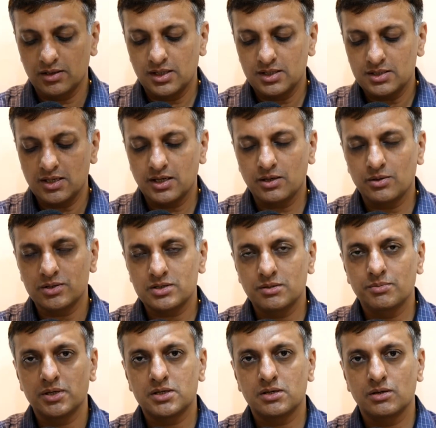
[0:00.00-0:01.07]
things like
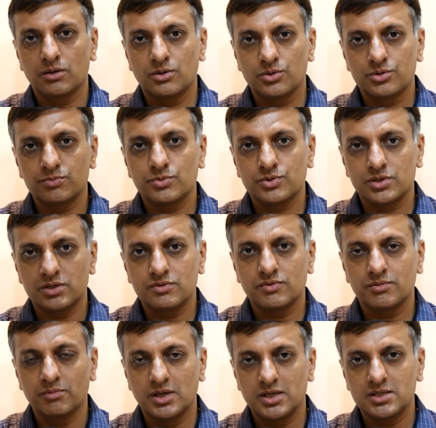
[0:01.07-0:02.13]
constipation or loose motions
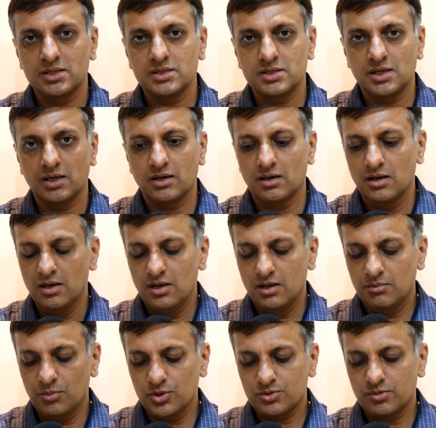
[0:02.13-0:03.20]
with medicines, and
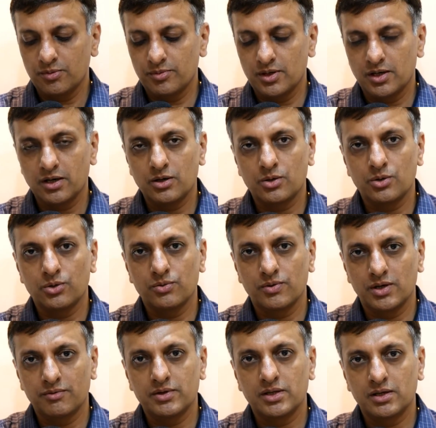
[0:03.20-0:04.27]
most people tend to do
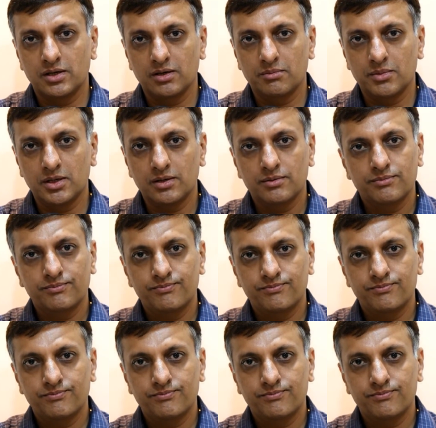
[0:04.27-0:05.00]
well with the treatment.